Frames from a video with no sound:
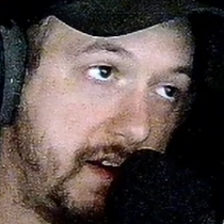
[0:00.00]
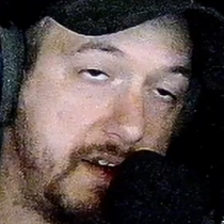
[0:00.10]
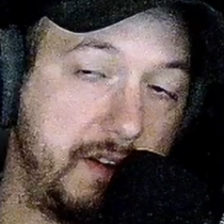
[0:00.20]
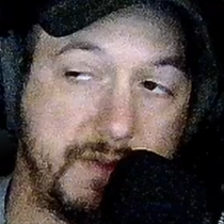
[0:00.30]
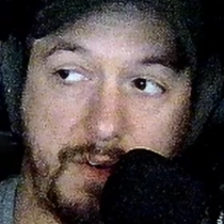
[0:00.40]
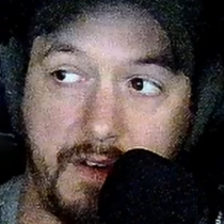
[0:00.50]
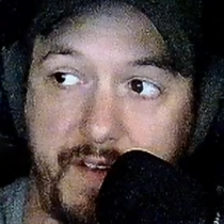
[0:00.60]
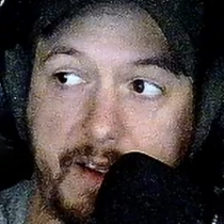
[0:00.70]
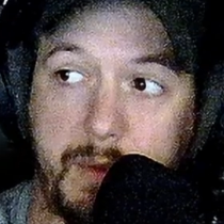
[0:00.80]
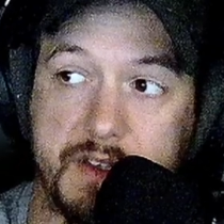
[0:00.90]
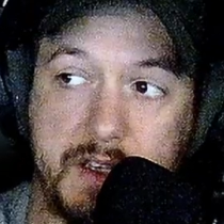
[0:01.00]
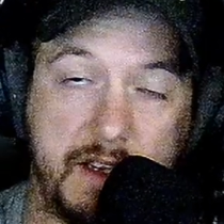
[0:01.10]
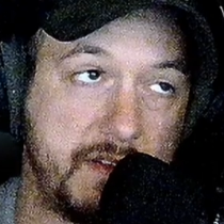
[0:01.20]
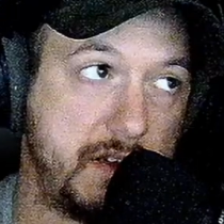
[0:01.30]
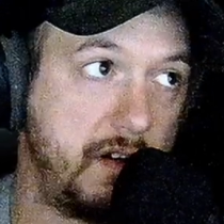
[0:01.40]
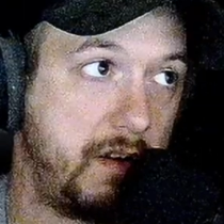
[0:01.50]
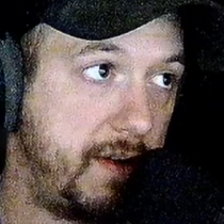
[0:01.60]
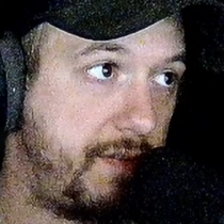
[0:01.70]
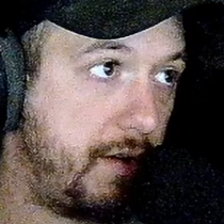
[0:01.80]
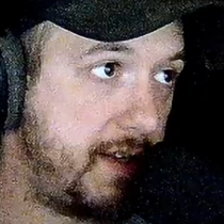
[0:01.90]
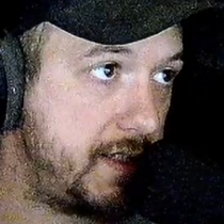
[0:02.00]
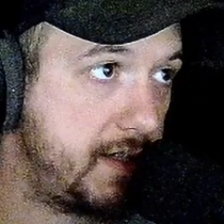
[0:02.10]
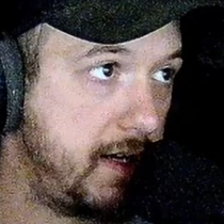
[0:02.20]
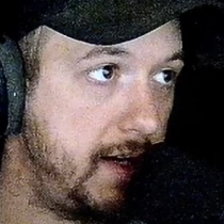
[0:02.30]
useful effect. Plus, it gives you a little bit of fullness.